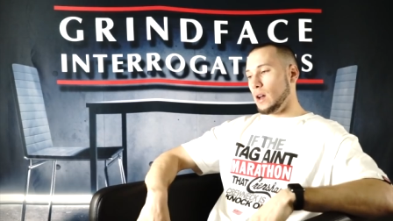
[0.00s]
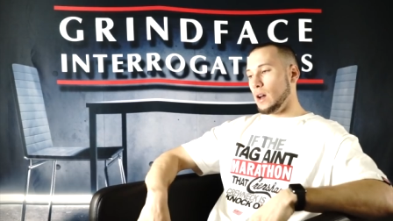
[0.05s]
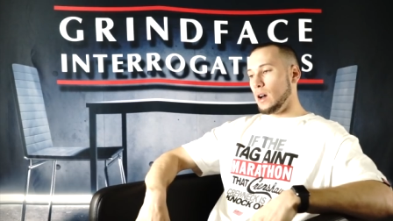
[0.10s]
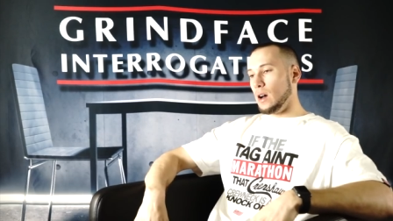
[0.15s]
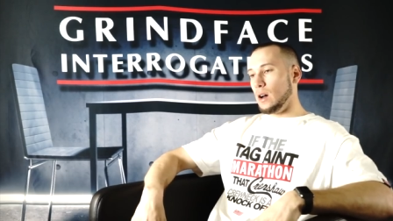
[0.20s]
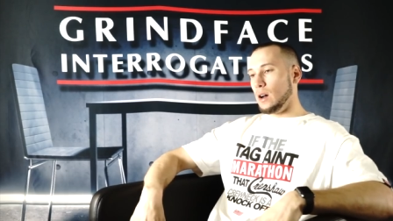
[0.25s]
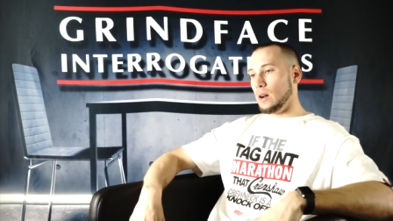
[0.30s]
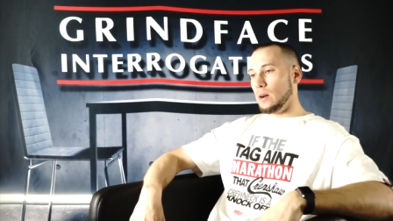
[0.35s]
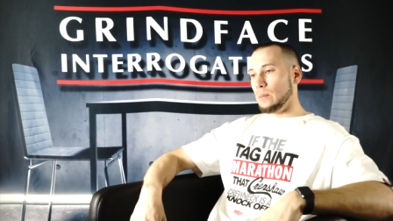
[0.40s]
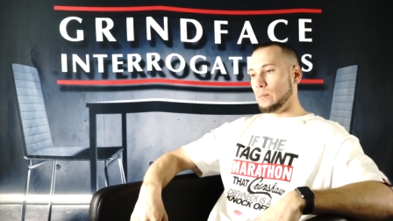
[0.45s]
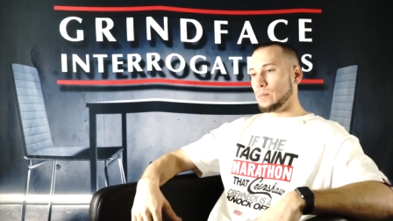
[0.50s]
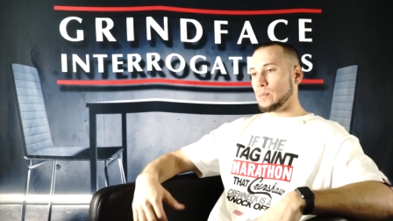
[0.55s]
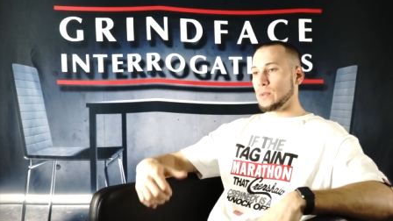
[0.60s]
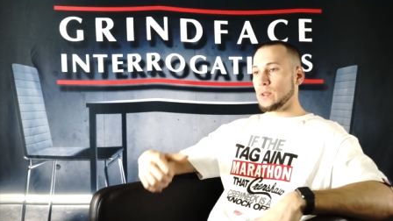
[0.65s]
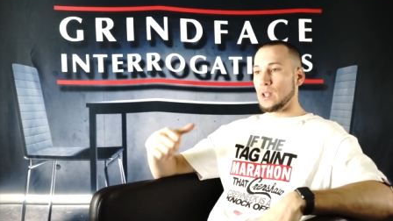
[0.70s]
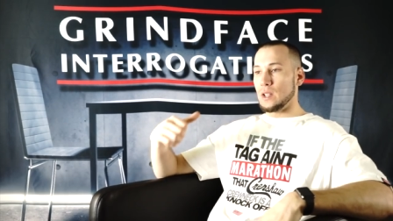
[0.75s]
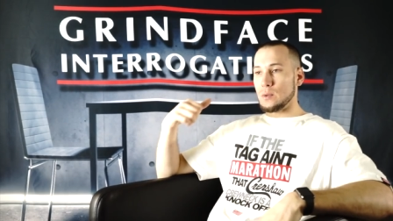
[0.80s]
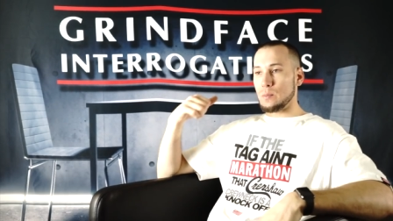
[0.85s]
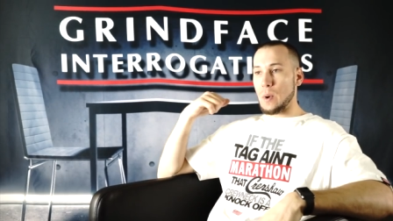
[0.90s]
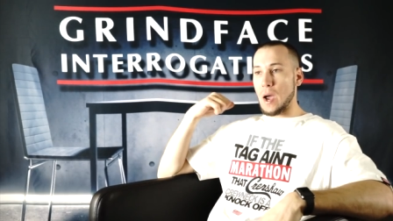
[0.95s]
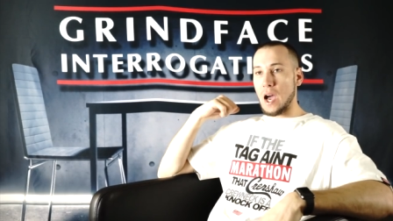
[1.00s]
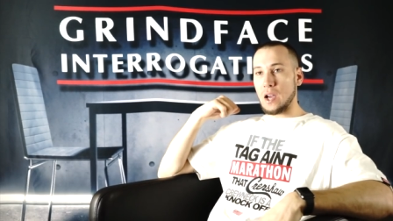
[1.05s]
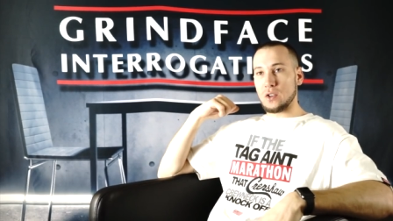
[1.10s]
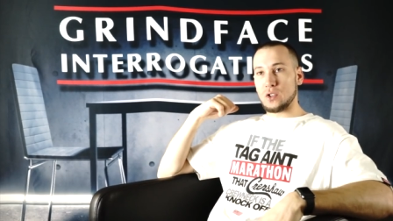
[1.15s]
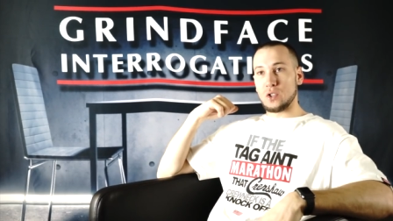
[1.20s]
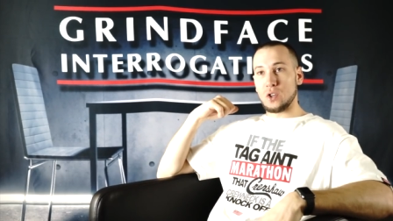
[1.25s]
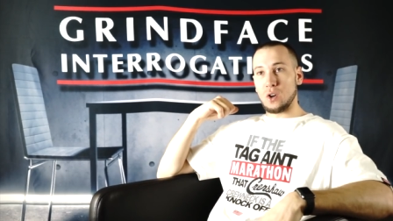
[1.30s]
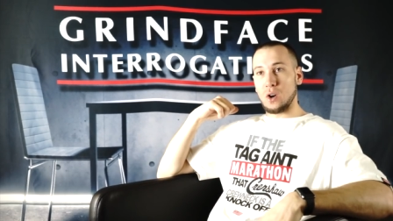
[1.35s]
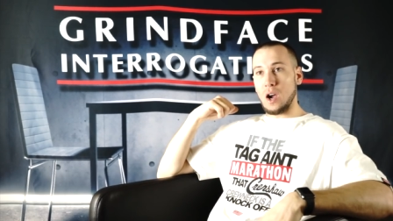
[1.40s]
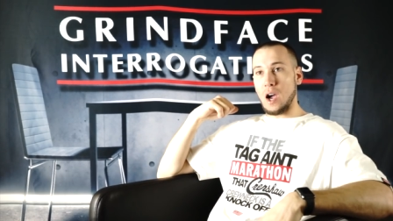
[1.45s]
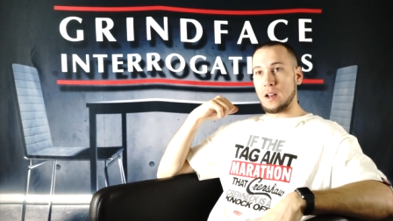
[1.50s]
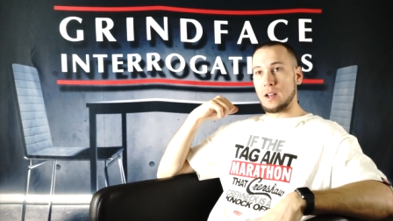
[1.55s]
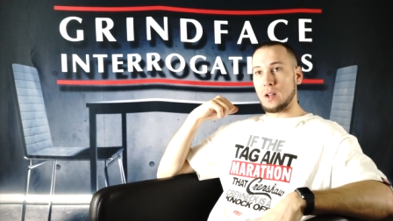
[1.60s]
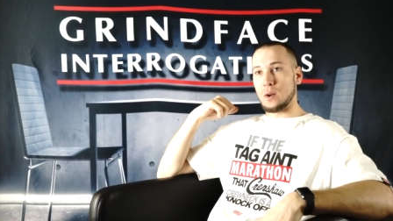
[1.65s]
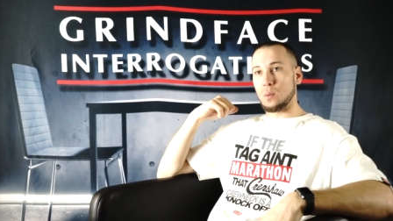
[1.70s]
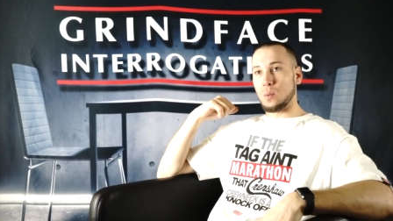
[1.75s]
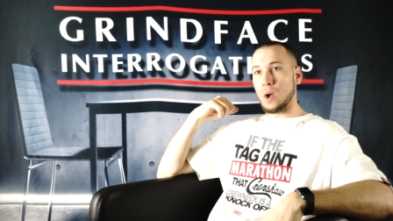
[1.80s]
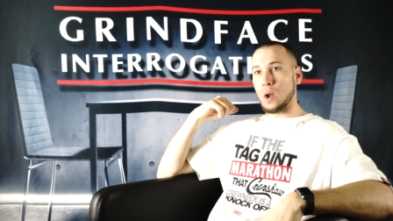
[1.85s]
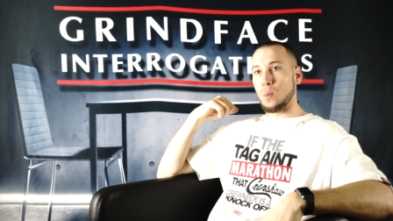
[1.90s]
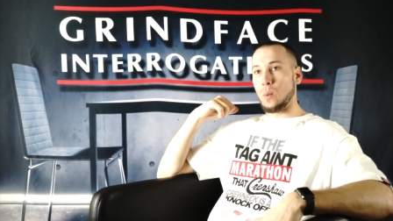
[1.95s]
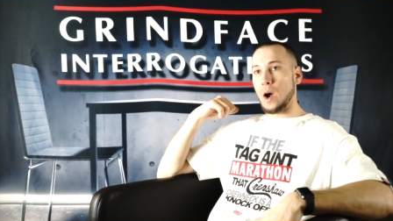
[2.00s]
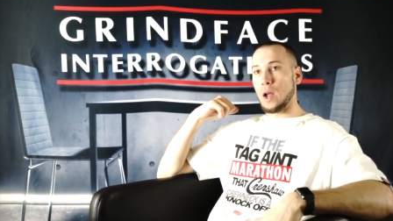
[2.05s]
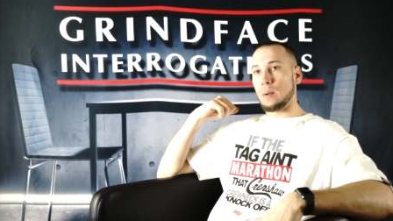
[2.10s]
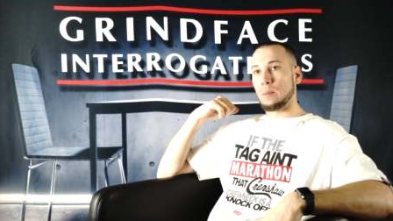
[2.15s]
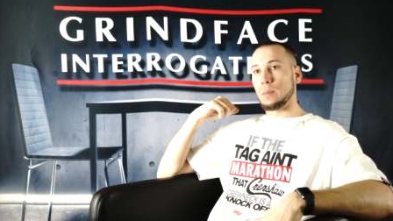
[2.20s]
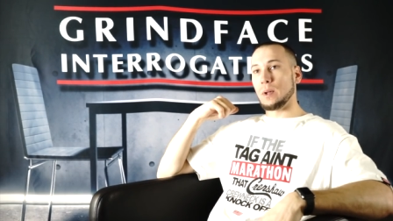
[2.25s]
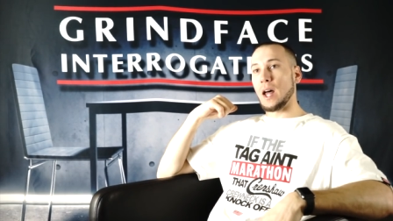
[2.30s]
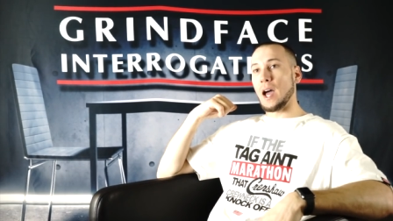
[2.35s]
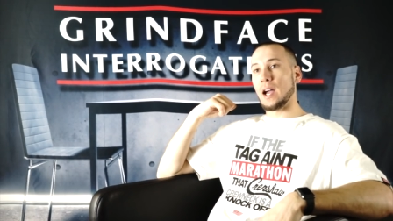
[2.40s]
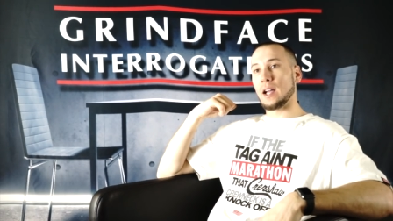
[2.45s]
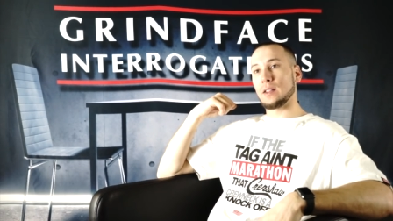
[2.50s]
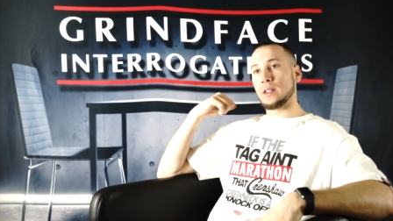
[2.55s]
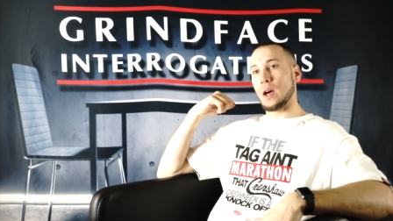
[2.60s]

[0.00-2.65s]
Um, this past year, I did Red, White, and Black.